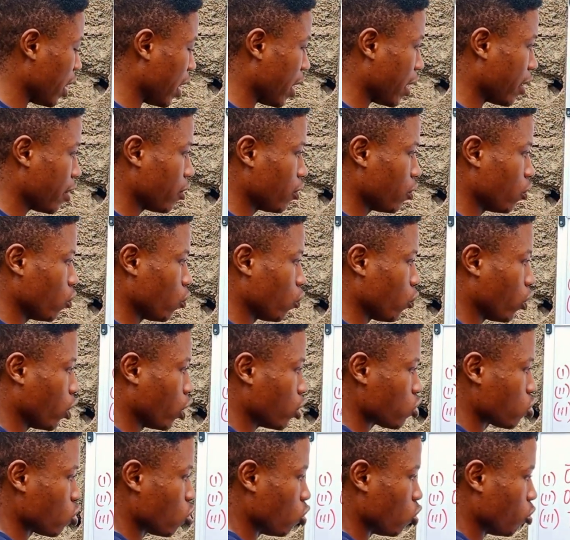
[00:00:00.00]
here will
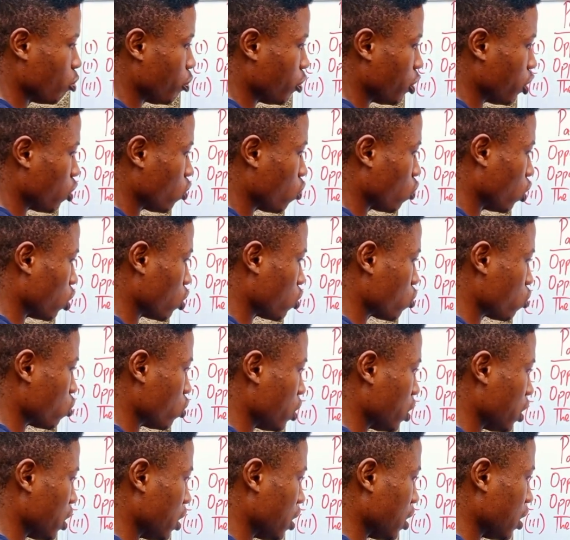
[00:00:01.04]
also be equal to
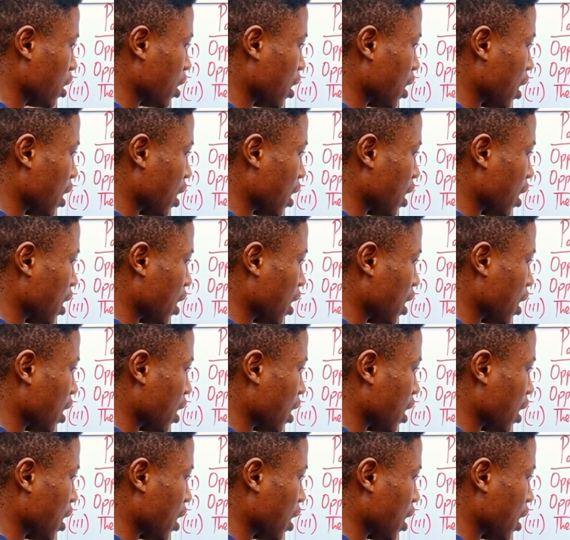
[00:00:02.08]
the